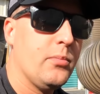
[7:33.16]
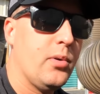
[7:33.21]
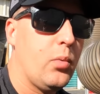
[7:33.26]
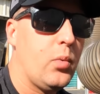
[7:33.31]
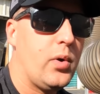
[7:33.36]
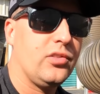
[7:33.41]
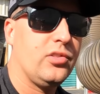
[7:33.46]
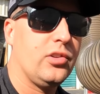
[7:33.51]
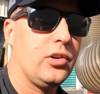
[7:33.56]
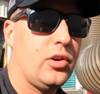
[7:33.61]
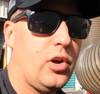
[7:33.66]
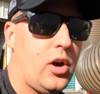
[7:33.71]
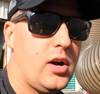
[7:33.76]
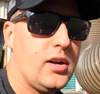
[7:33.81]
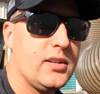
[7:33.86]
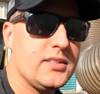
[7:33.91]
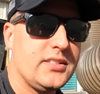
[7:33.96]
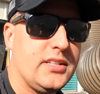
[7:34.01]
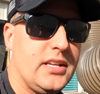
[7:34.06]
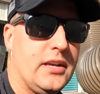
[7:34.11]
but what does it
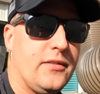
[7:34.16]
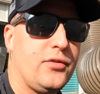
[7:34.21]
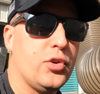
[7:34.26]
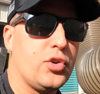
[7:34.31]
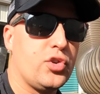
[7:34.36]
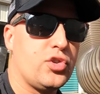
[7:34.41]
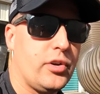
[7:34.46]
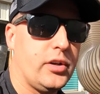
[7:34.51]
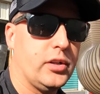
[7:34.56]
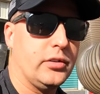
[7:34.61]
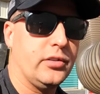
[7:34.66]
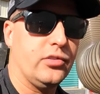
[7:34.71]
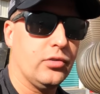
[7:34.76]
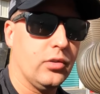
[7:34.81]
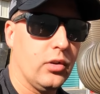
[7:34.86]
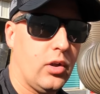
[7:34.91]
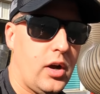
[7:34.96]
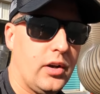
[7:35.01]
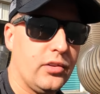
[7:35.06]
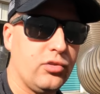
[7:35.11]
cost if your trailer is
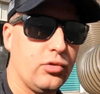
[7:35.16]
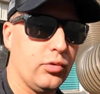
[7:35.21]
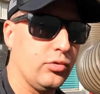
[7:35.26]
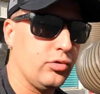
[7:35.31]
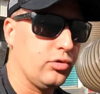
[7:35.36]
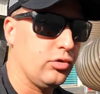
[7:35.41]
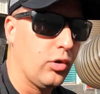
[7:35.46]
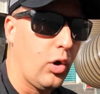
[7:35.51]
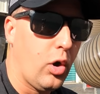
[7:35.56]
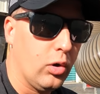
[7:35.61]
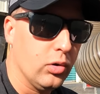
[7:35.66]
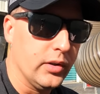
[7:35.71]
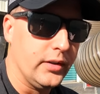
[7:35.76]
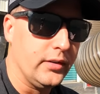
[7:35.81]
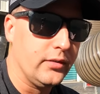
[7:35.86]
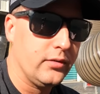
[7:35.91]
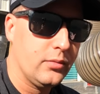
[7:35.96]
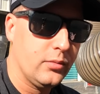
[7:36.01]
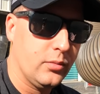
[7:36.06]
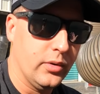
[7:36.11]
lost or
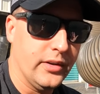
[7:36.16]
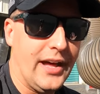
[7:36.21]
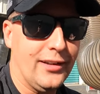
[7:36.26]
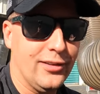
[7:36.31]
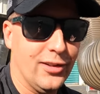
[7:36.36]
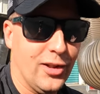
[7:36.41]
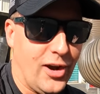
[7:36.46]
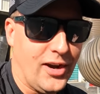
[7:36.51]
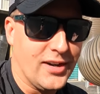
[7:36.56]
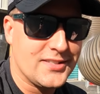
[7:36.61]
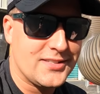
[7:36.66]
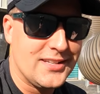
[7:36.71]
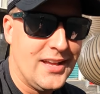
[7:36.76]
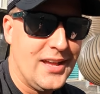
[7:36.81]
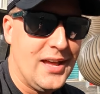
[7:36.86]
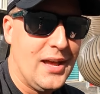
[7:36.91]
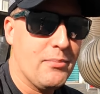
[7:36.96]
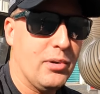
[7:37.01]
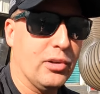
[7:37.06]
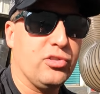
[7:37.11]
stolen? Well, not lost,
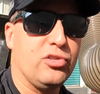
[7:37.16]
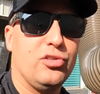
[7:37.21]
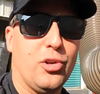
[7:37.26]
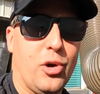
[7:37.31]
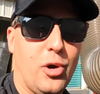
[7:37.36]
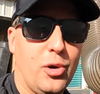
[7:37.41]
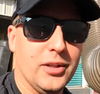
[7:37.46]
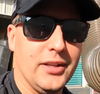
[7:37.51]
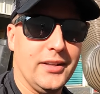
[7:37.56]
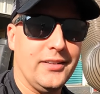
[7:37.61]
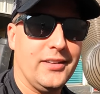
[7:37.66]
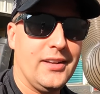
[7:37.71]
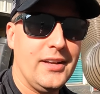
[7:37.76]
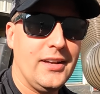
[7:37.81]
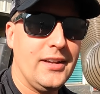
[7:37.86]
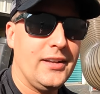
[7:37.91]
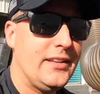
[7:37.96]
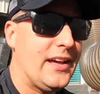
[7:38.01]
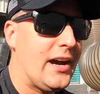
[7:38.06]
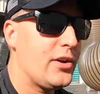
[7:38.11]
but stolen.
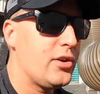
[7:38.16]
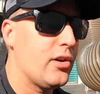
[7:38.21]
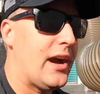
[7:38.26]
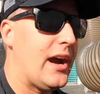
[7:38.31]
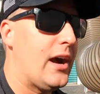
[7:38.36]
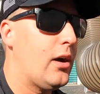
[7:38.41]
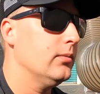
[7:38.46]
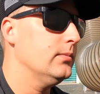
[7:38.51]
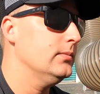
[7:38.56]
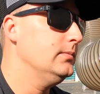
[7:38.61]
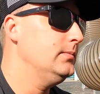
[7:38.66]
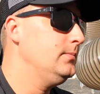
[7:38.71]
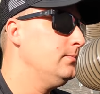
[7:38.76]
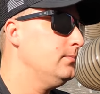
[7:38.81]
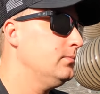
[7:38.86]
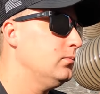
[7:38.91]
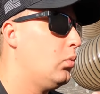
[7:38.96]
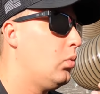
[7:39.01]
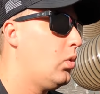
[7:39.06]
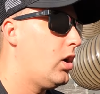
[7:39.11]
Now you're out
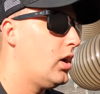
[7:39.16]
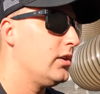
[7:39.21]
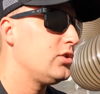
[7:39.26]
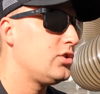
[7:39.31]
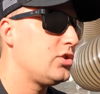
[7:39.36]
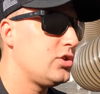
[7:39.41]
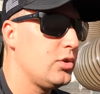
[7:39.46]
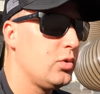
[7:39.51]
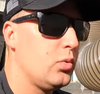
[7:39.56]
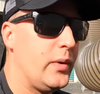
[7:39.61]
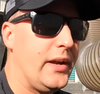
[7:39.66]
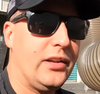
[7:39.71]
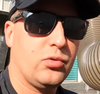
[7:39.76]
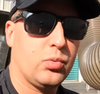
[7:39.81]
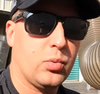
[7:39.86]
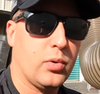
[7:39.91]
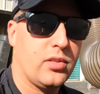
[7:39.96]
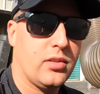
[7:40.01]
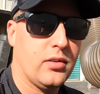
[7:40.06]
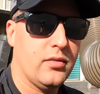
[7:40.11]
1-2 weeks
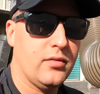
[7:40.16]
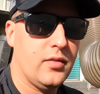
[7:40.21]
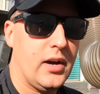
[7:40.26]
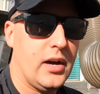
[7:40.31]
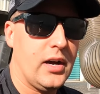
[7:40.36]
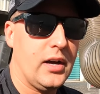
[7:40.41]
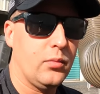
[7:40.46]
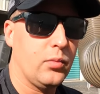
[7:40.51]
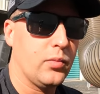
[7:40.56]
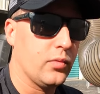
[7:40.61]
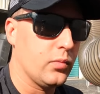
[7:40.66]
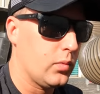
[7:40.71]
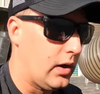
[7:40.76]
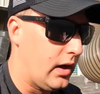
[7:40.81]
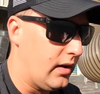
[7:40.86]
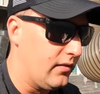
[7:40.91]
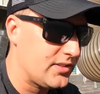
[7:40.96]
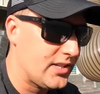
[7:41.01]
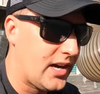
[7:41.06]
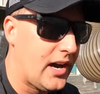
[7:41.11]
worth of
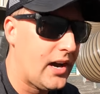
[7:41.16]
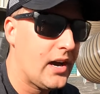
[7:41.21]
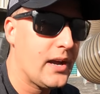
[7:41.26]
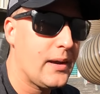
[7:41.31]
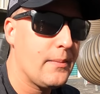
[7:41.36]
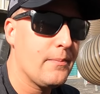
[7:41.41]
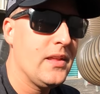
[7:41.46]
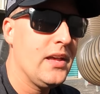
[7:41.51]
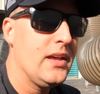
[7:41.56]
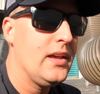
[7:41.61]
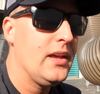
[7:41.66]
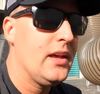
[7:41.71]
time,